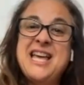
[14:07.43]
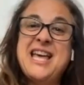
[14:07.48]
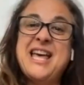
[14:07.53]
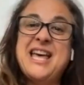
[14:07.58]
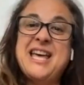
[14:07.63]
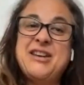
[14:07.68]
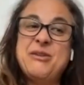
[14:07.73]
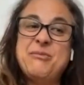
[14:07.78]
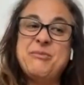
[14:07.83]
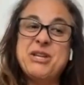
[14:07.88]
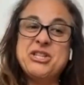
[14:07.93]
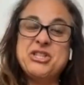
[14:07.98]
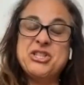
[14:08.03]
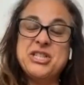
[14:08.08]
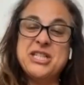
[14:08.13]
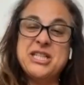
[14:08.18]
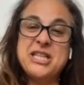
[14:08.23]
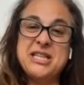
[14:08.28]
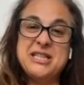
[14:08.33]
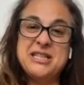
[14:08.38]
And I'm
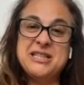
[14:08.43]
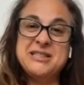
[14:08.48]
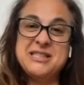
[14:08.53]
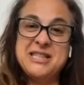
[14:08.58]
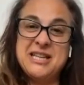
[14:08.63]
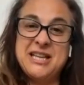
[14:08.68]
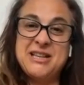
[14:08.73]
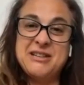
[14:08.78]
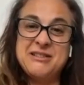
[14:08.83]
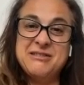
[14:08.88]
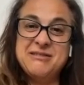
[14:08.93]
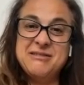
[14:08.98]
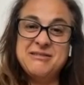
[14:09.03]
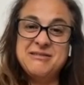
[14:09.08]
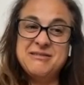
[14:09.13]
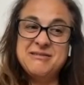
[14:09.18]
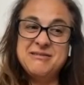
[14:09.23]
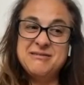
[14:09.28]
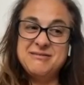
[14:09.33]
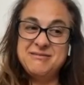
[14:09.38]
actually getting down
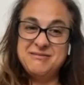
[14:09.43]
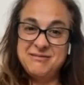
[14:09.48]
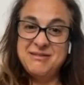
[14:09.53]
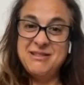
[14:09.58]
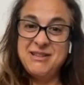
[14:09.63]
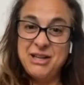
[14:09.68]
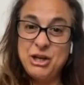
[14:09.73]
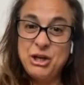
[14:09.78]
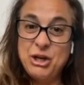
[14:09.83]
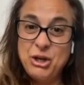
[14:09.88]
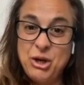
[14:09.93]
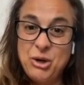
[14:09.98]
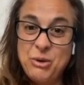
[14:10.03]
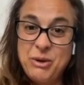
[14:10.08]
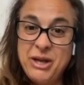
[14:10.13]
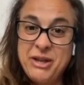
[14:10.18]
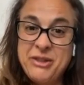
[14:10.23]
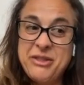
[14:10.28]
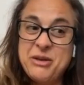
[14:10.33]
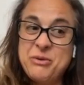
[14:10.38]

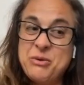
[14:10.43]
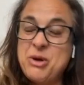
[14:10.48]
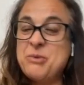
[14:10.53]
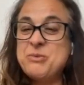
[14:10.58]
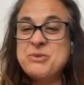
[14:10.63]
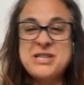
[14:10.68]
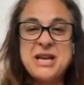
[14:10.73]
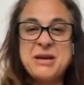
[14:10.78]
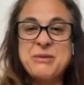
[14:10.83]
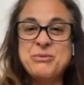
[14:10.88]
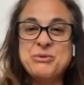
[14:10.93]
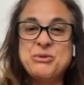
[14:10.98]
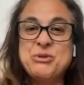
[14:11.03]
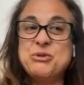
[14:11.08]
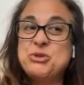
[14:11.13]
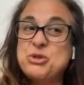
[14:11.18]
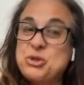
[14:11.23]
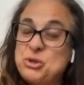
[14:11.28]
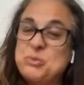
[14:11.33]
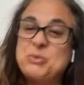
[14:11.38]
lower than I was able
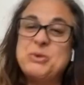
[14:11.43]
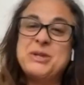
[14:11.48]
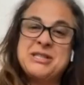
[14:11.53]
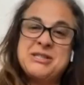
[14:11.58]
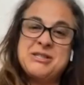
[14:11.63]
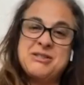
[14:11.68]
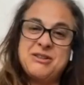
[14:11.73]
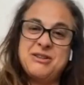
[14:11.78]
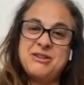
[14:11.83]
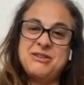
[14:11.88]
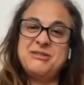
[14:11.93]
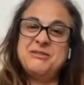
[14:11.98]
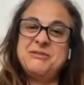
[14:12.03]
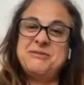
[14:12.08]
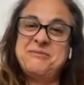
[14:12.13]
to 2 weeks ago.